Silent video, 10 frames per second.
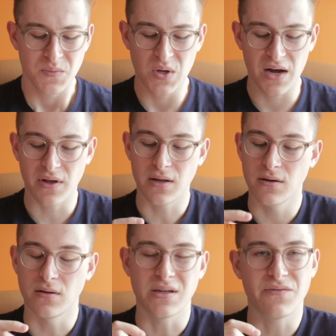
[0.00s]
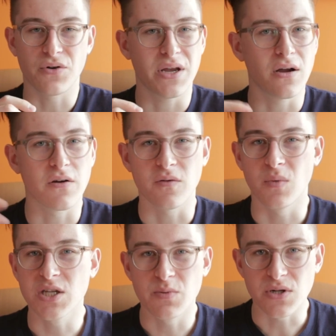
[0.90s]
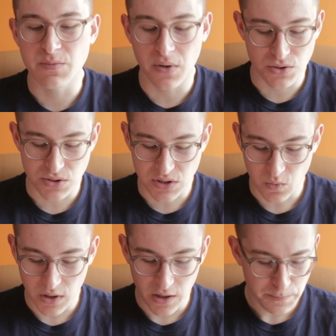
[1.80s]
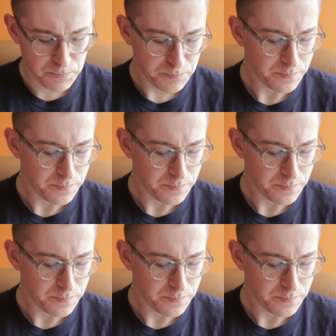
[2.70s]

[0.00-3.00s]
You have like a little lever here for multiple exposures as well.